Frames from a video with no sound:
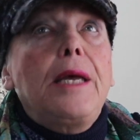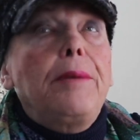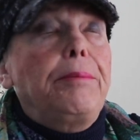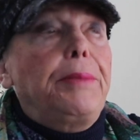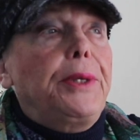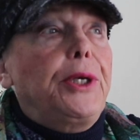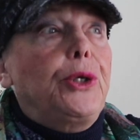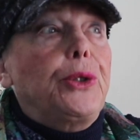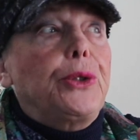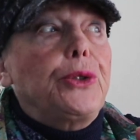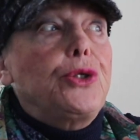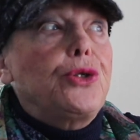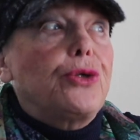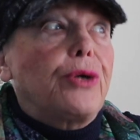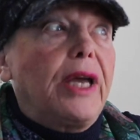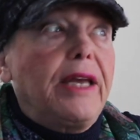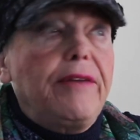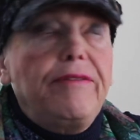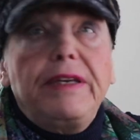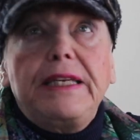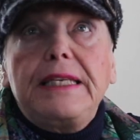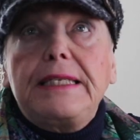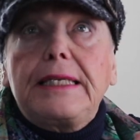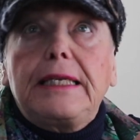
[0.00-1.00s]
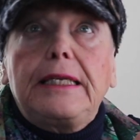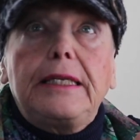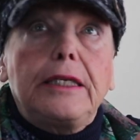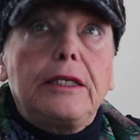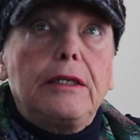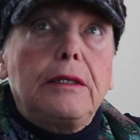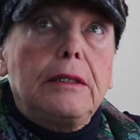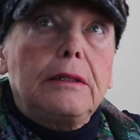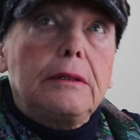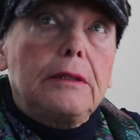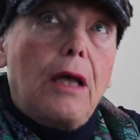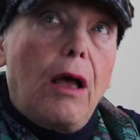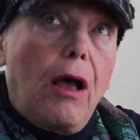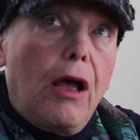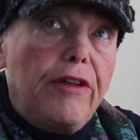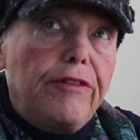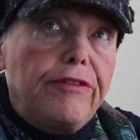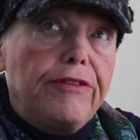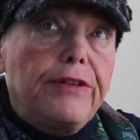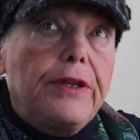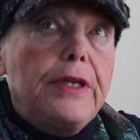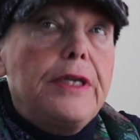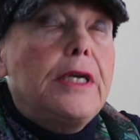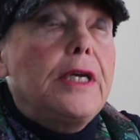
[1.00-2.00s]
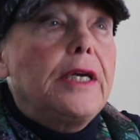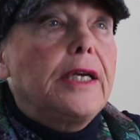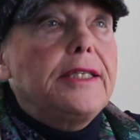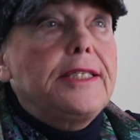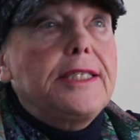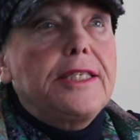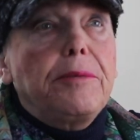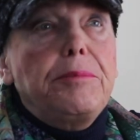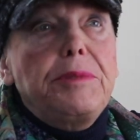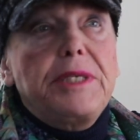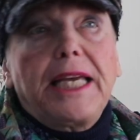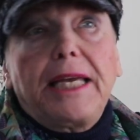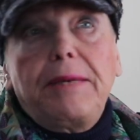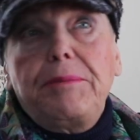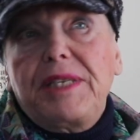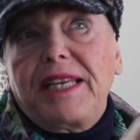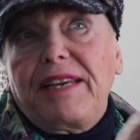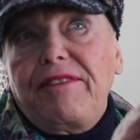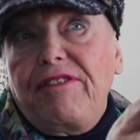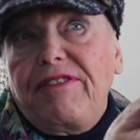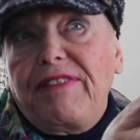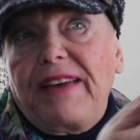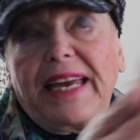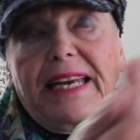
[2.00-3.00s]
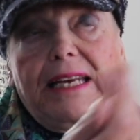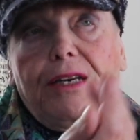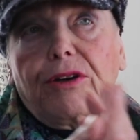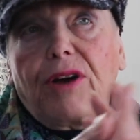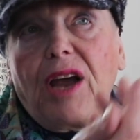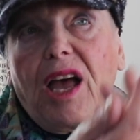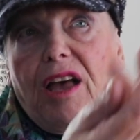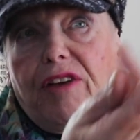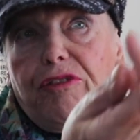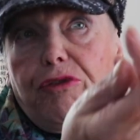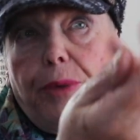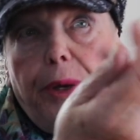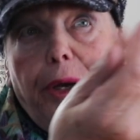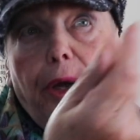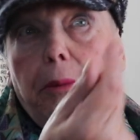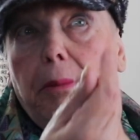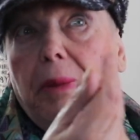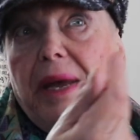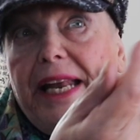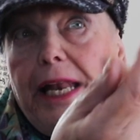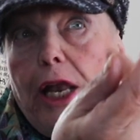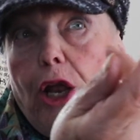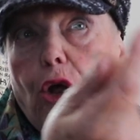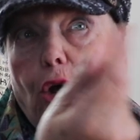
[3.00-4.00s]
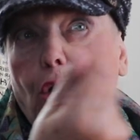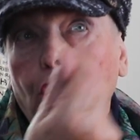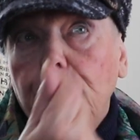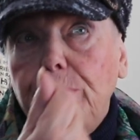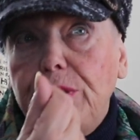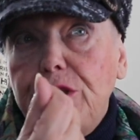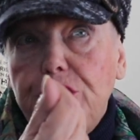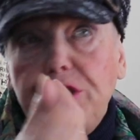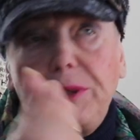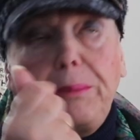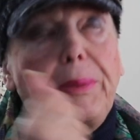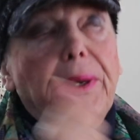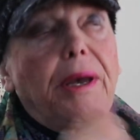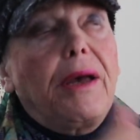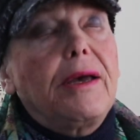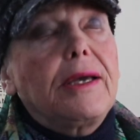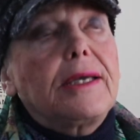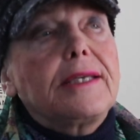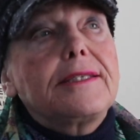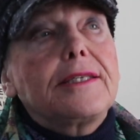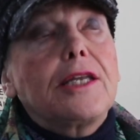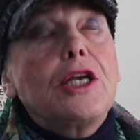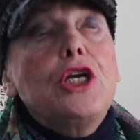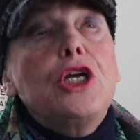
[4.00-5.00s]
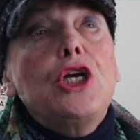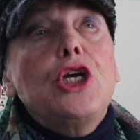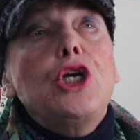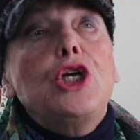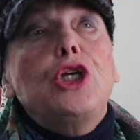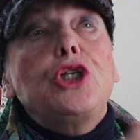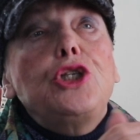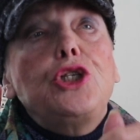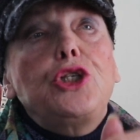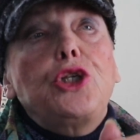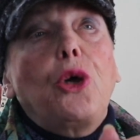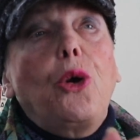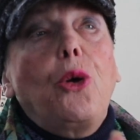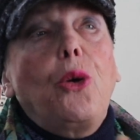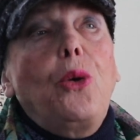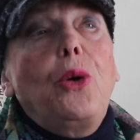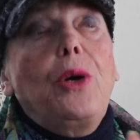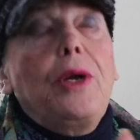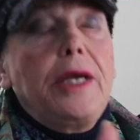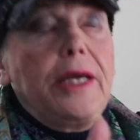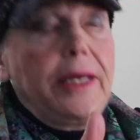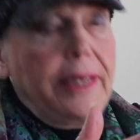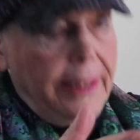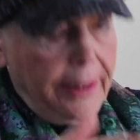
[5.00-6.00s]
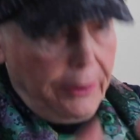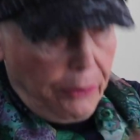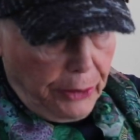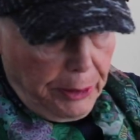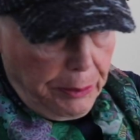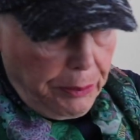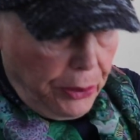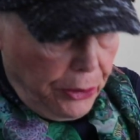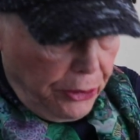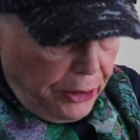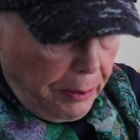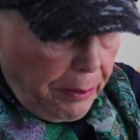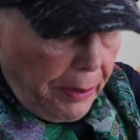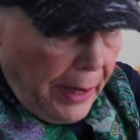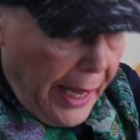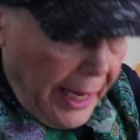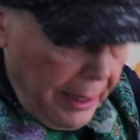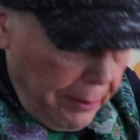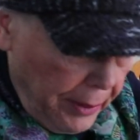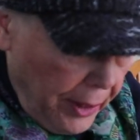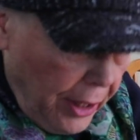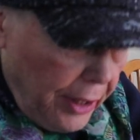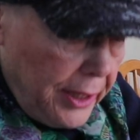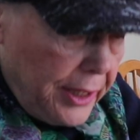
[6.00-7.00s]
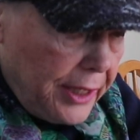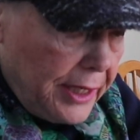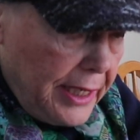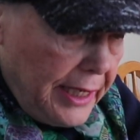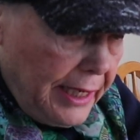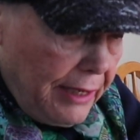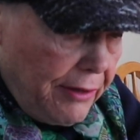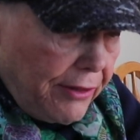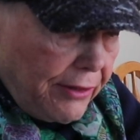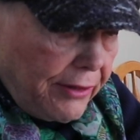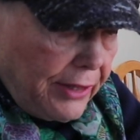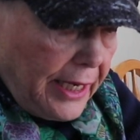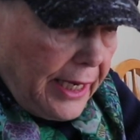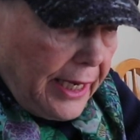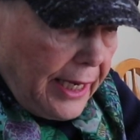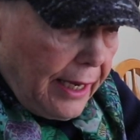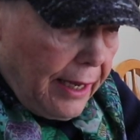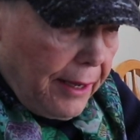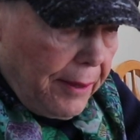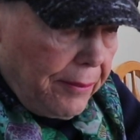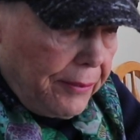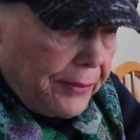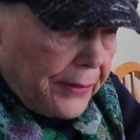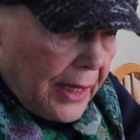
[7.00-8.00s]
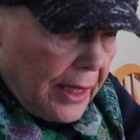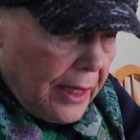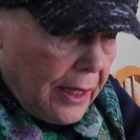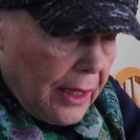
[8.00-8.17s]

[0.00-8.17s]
but her driving's a little off, and sometimes I find her halfway on my lawn when she parks. So we put the pipe underneath the